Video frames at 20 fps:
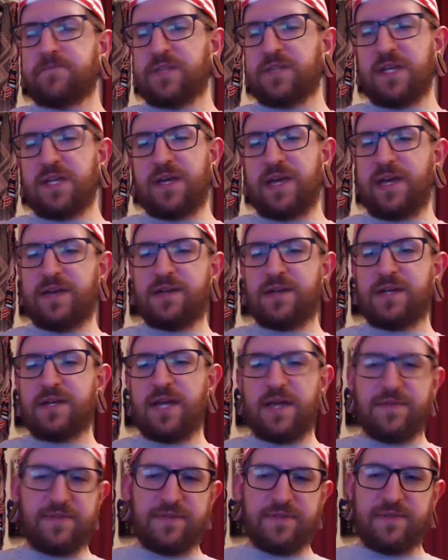
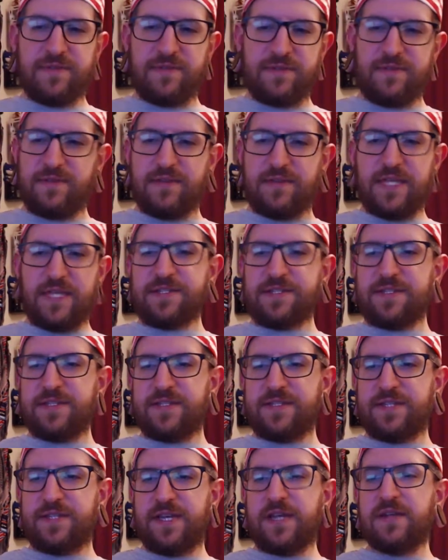And this
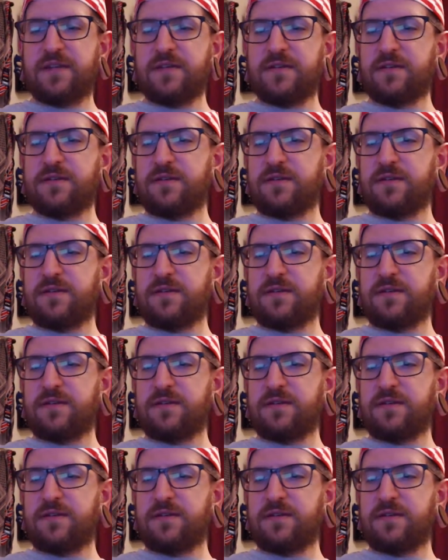is it.